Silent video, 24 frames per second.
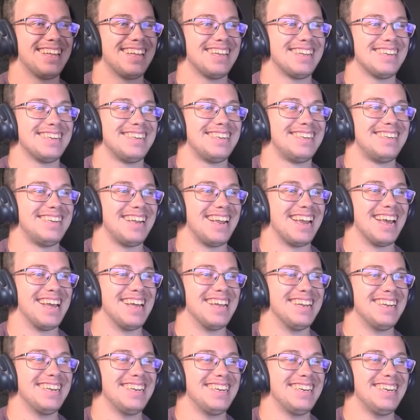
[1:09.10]
Shit.
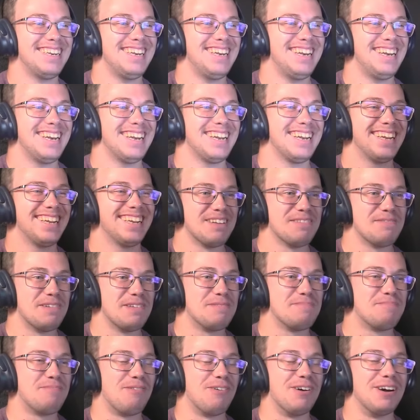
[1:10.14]

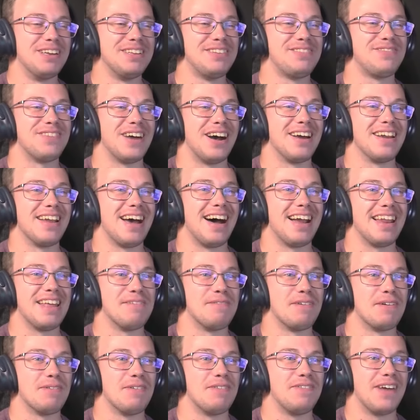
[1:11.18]
His boys found out he
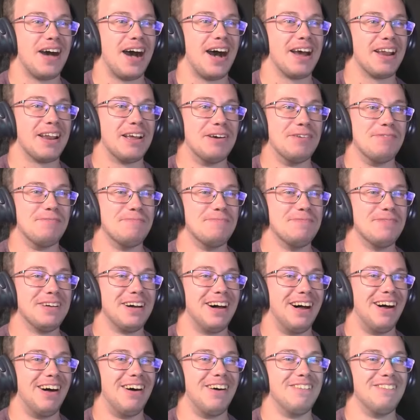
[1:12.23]
went without him.
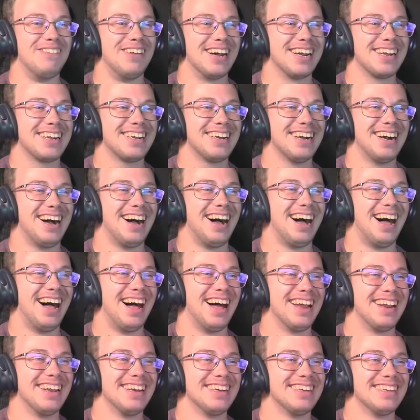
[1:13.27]
Oh my
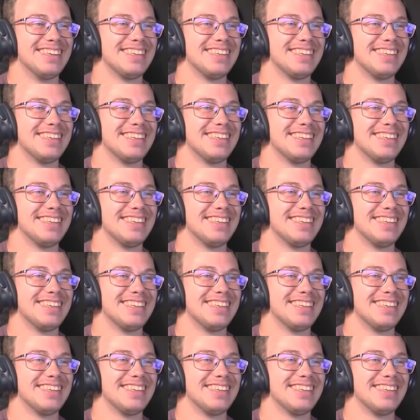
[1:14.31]
god.